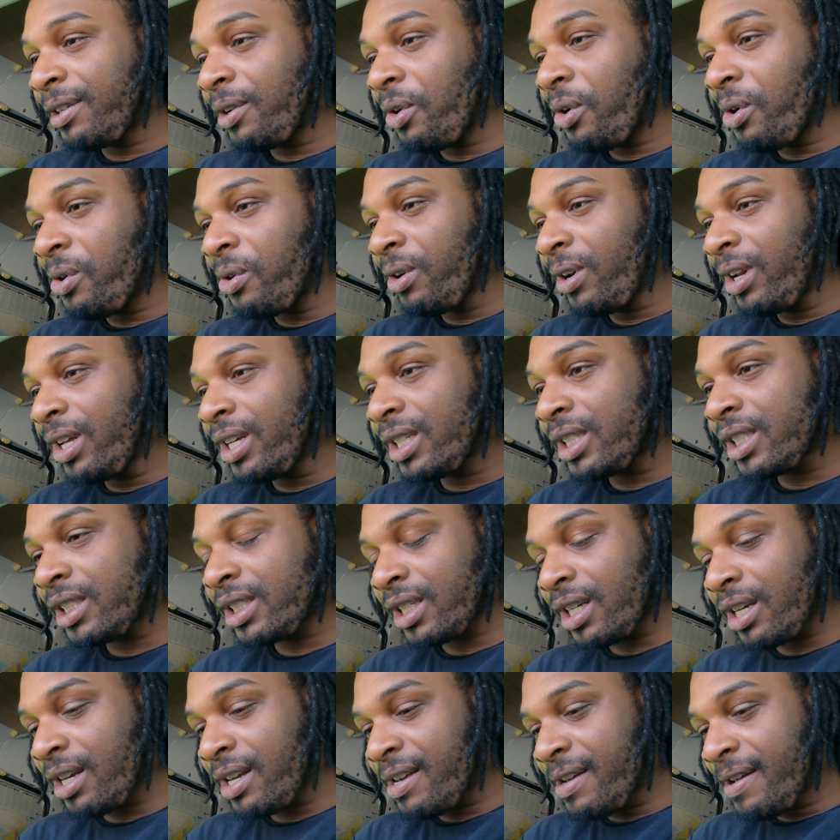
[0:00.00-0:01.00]
Google this
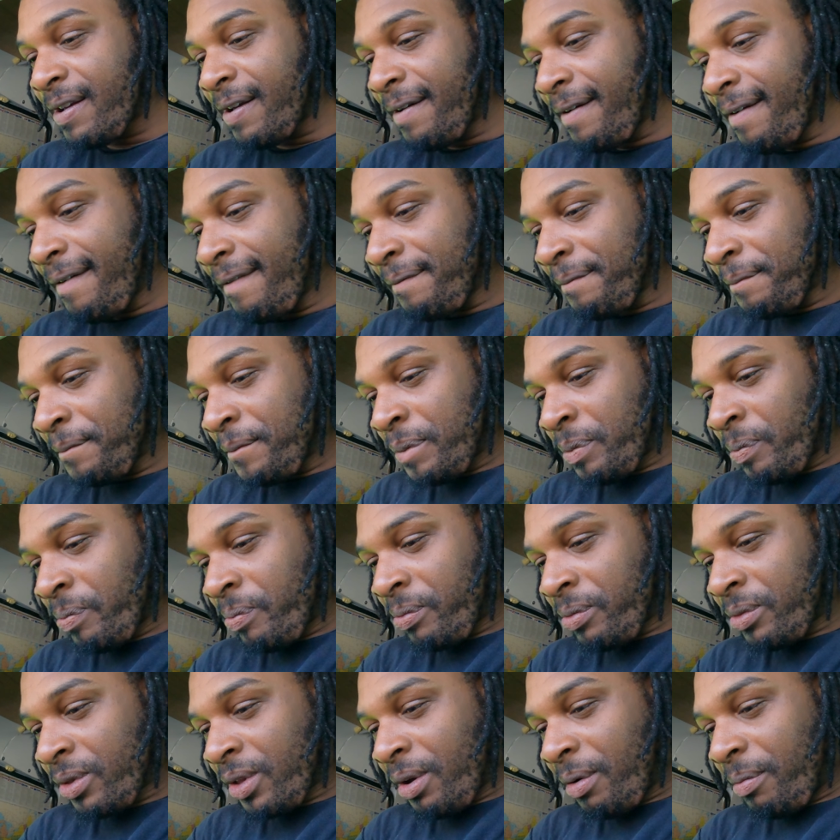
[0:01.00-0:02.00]
shit.
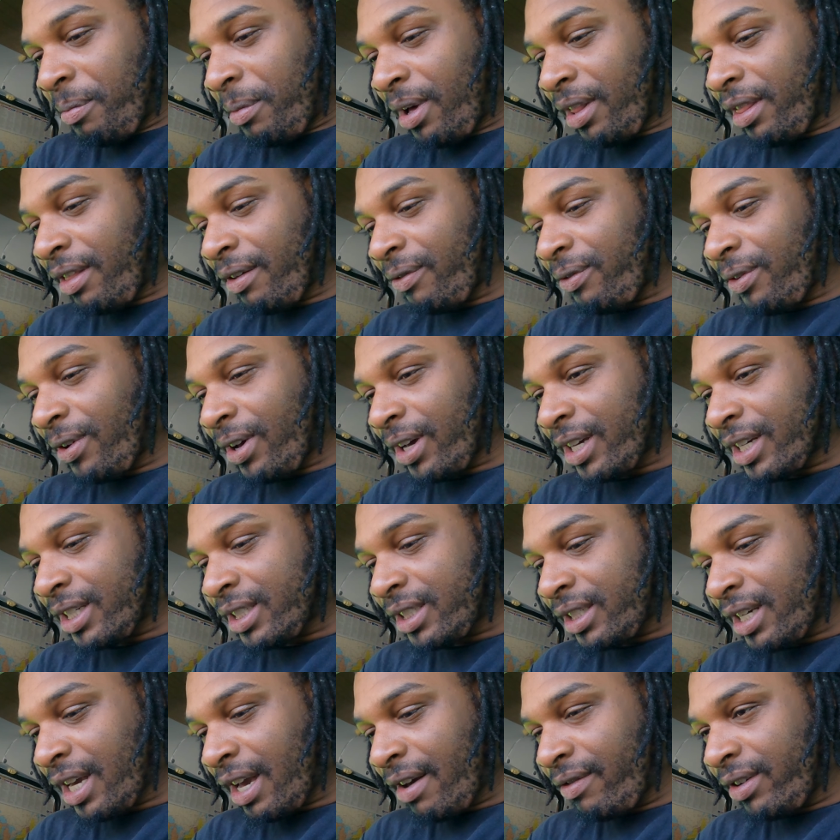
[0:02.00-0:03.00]
Motherfucking
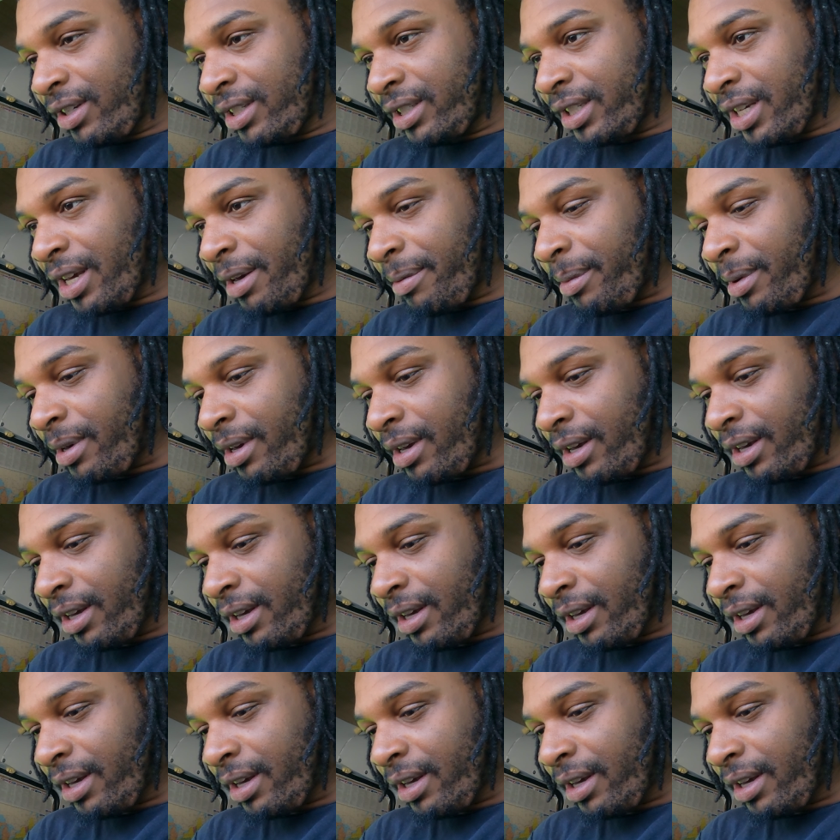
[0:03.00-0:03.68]
Chevy Jimmy.